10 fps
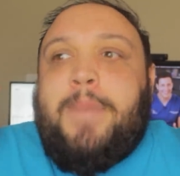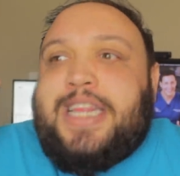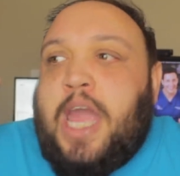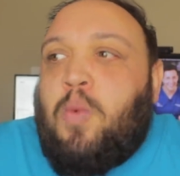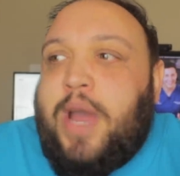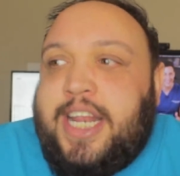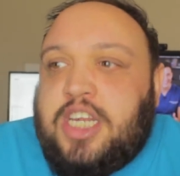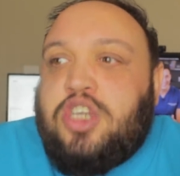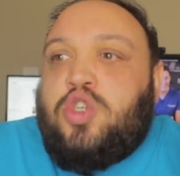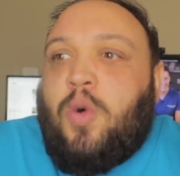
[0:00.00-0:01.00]
but they
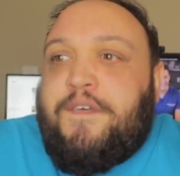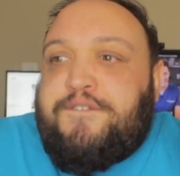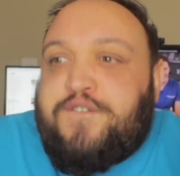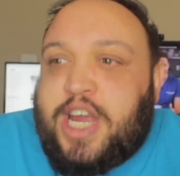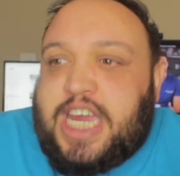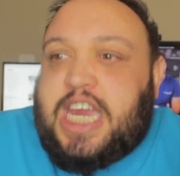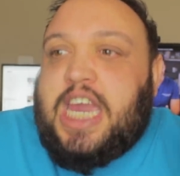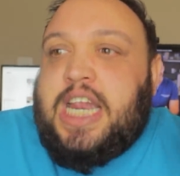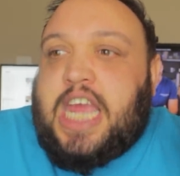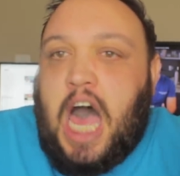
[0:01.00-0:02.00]
went to a
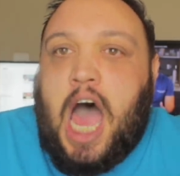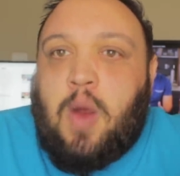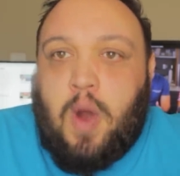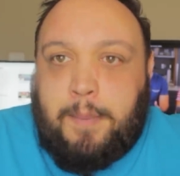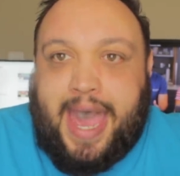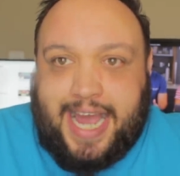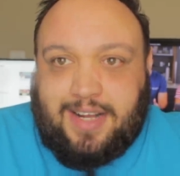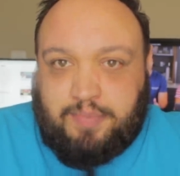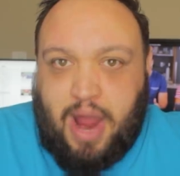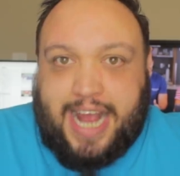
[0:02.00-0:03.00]
freaking
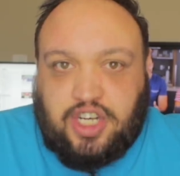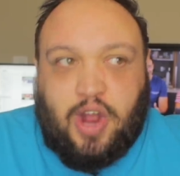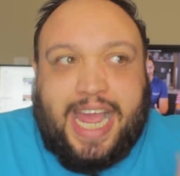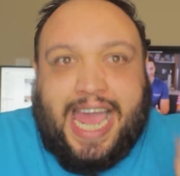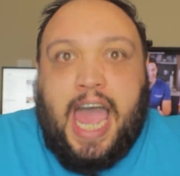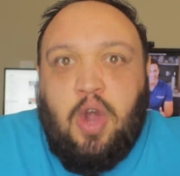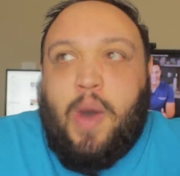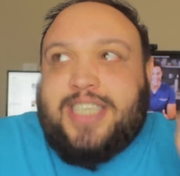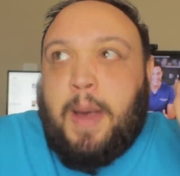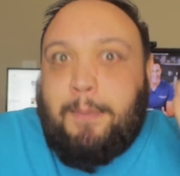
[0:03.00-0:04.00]
chiropractor, a guy
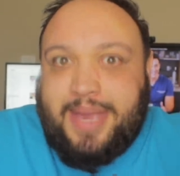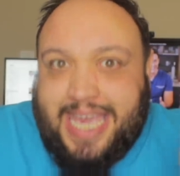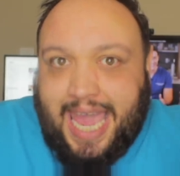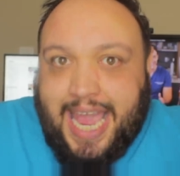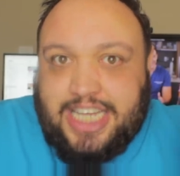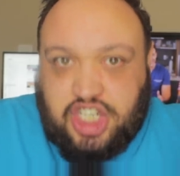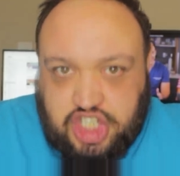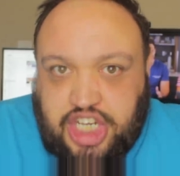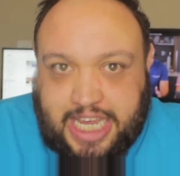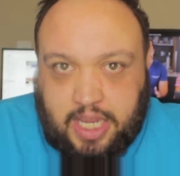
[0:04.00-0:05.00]
who has a
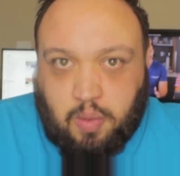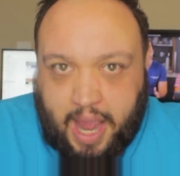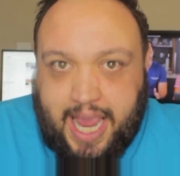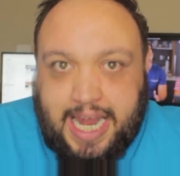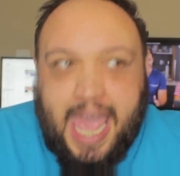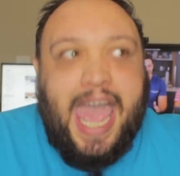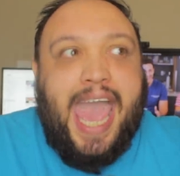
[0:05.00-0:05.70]
PhD, right?